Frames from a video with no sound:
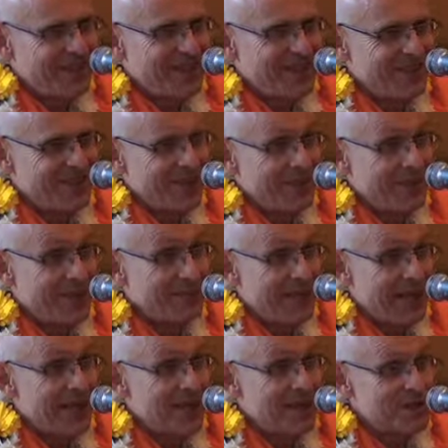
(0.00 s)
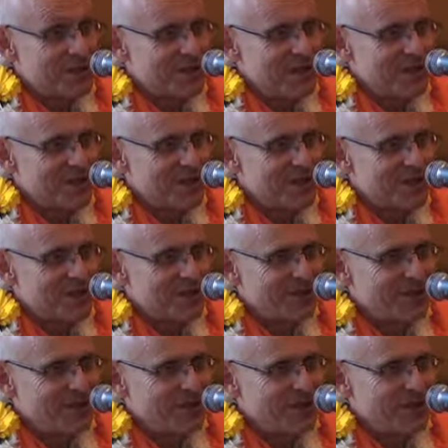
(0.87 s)
Uh, that is a
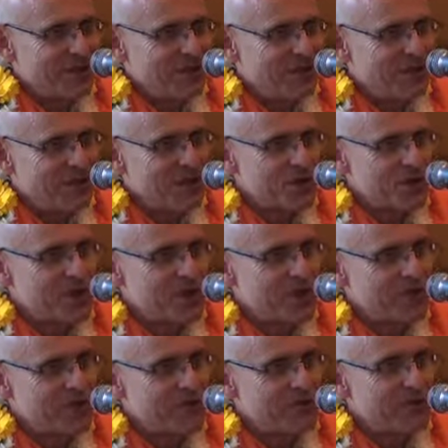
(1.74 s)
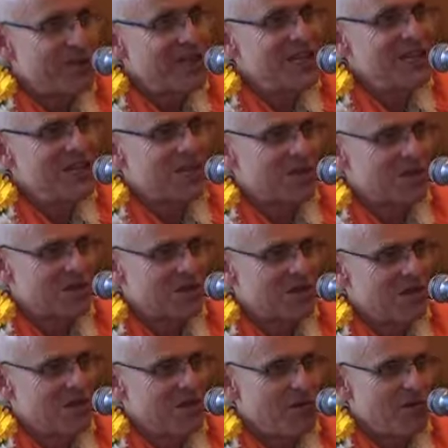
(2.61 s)
blessing. And a Vaishnava
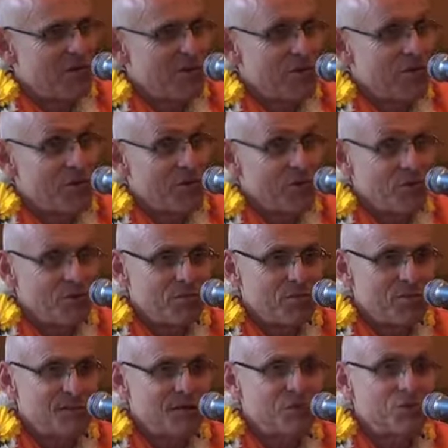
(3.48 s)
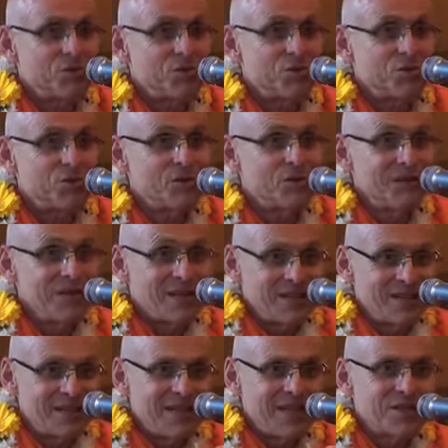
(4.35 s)
thinks favorable about you.
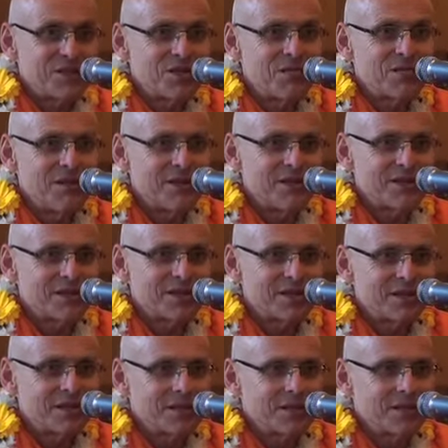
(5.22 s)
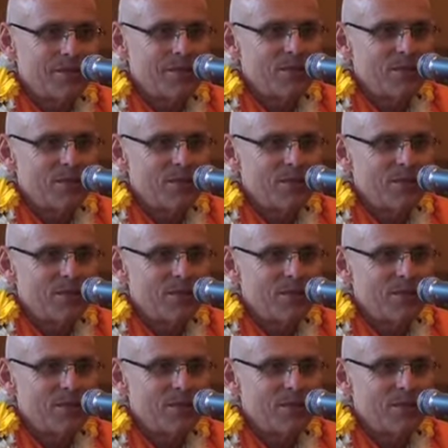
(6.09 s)
That's a blessing.